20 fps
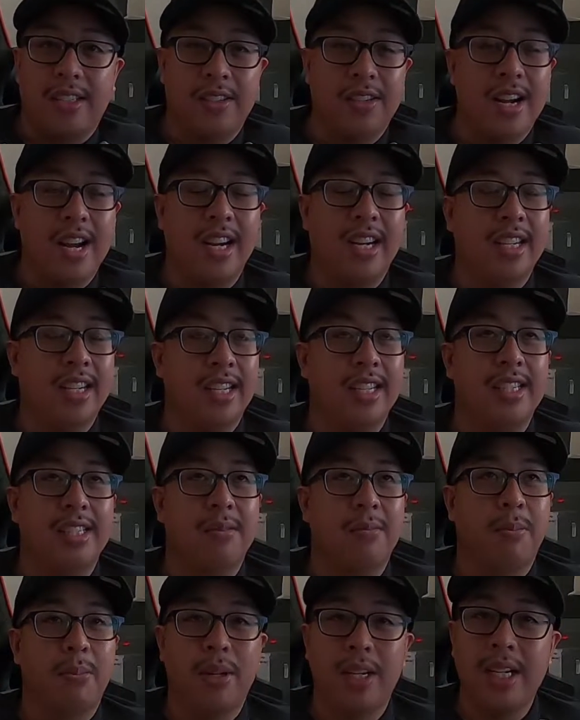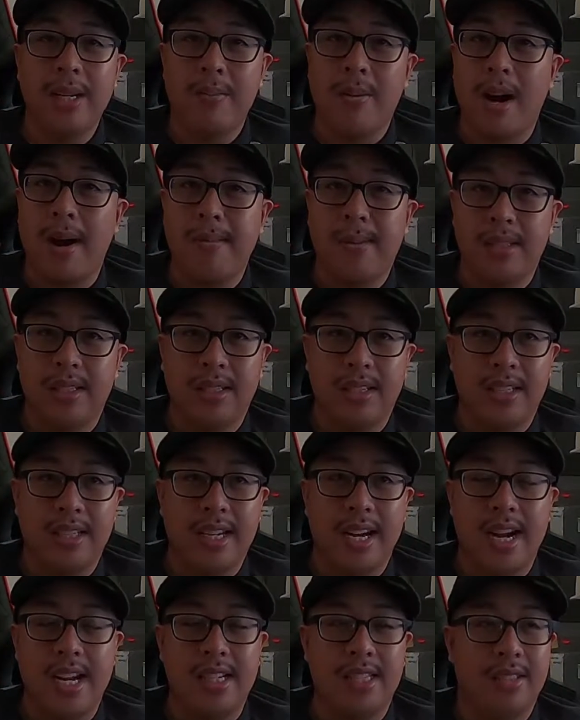Yonaka is pretty popular in
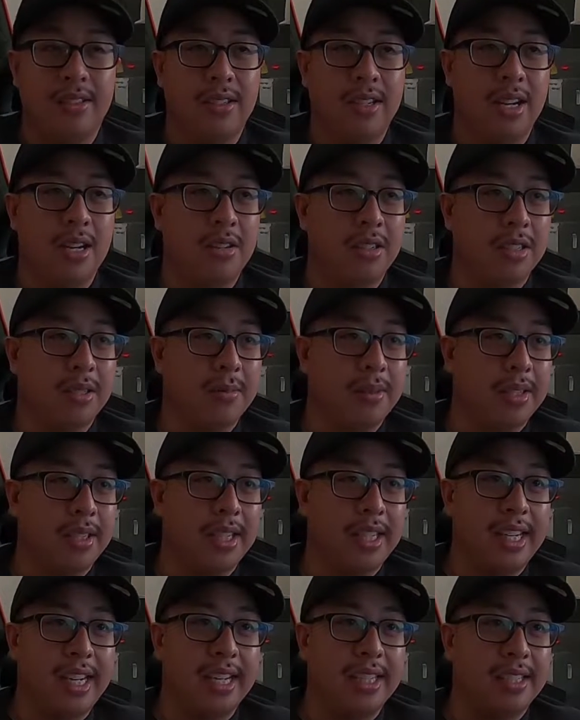the IS300 community,